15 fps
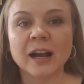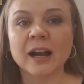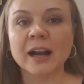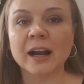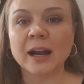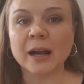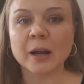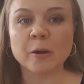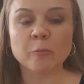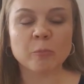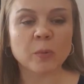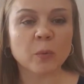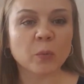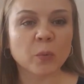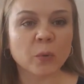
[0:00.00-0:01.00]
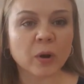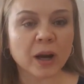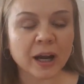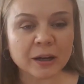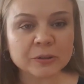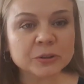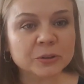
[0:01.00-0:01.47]
uh,
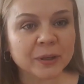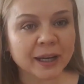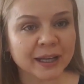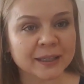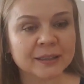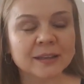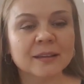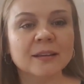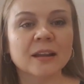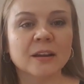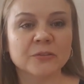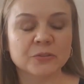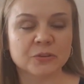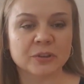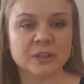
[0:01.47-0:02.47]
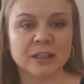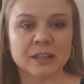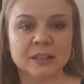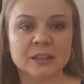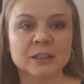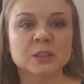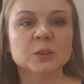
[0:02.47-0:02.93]
how to handle love
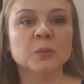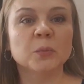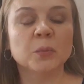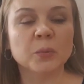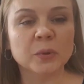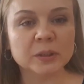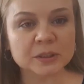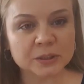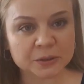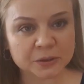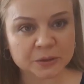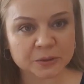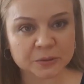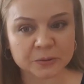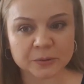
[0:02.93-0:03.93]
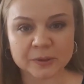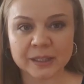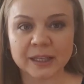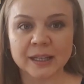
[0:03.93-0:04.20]
triangles, what to do,